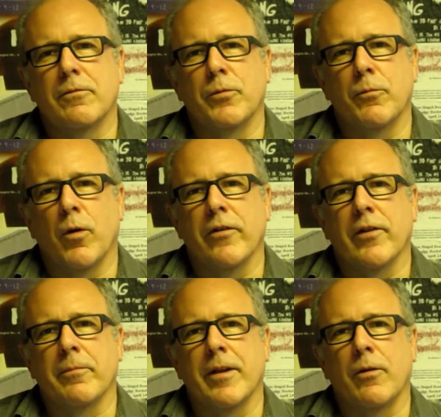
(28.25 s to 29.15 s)
would want
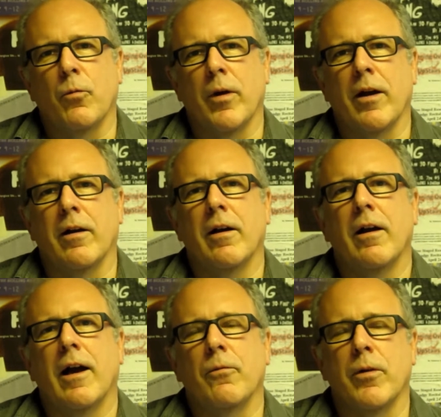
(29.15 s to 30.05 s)
something where
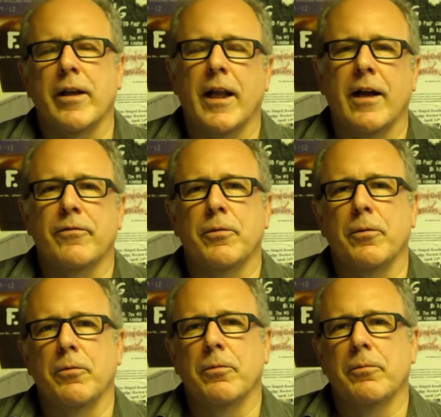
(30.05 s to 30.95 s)
I wouldn't have to